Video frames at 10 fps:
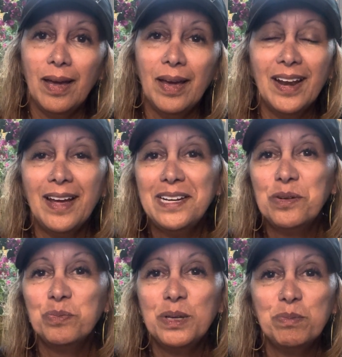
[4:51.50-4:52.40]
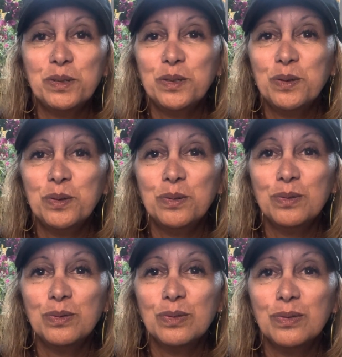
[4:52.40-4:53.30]
And I know people who
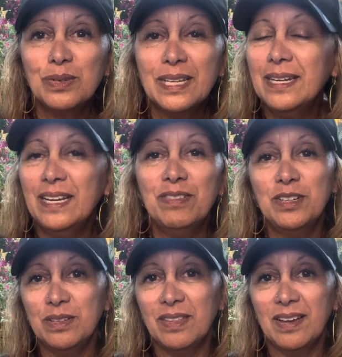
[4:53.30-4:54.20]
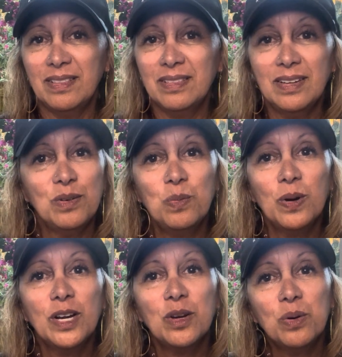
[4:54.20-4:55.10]
can never do that. They don't
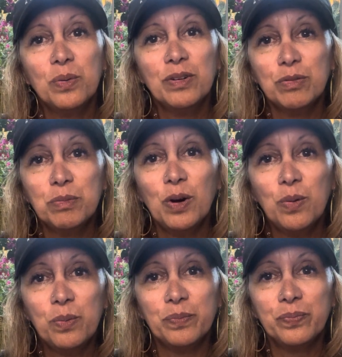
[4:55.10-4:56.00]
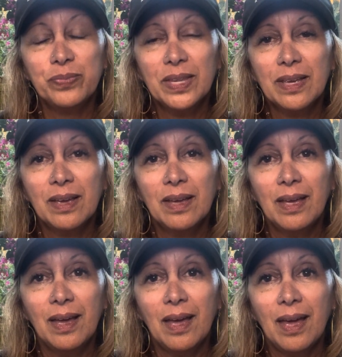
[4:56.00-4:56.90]
want to go away from home.
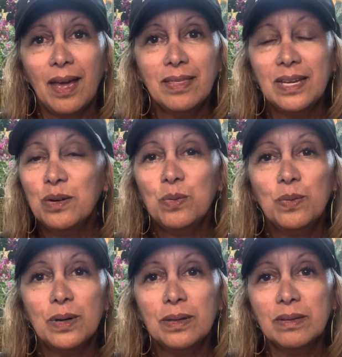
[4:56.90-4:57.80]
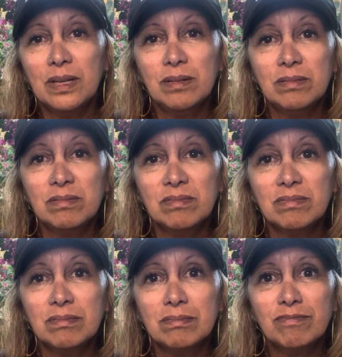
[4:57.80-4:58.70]
And they don't
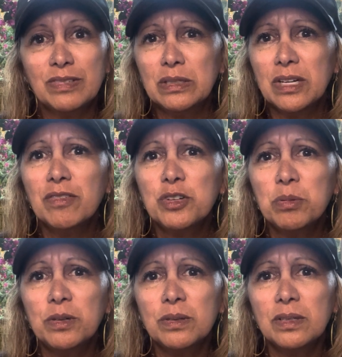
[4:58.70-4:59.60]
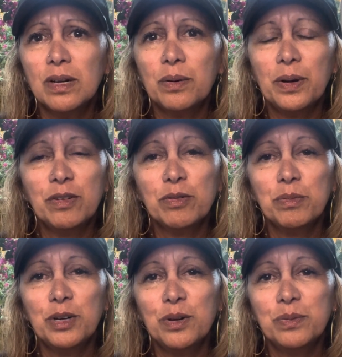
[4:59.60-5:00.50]
feel comfortable away from
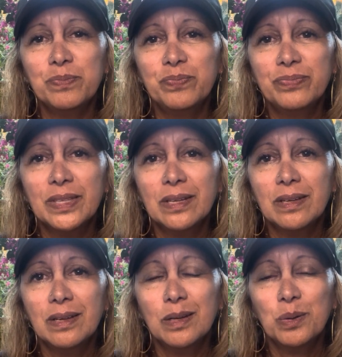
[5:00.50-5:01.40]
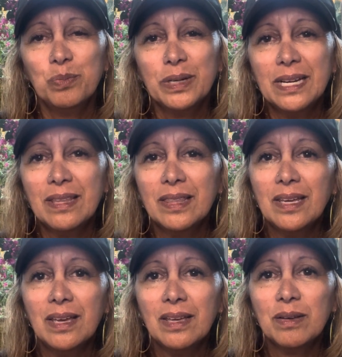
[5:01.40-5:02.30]
home. But I
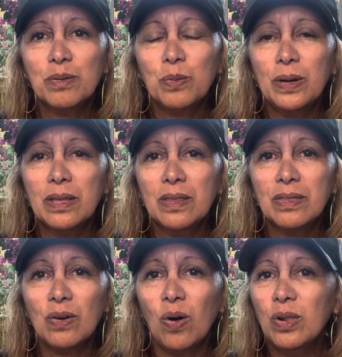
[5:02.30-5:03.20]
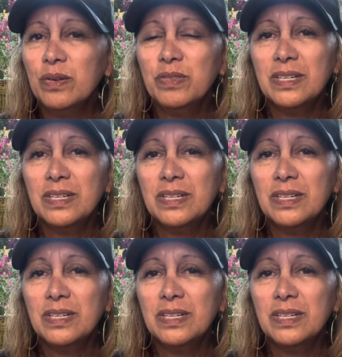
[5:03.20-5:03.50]
think with all of the